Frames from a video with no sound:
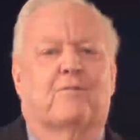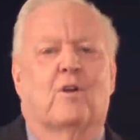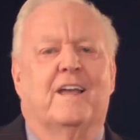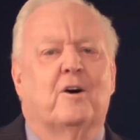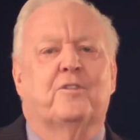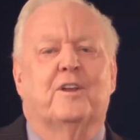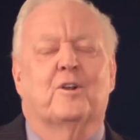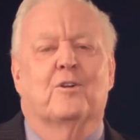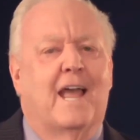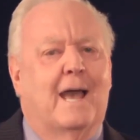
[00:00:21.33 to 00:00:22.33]
a
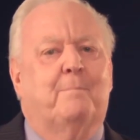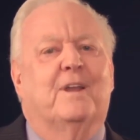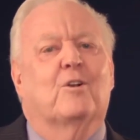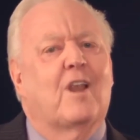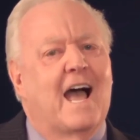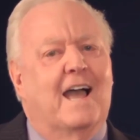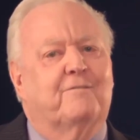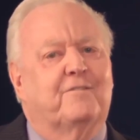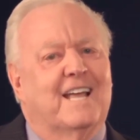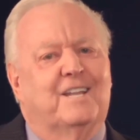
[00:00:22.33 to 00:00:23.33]
healthier and happier life.
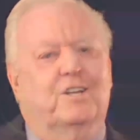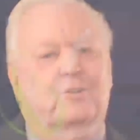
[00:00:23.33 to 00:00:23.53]
Thank you.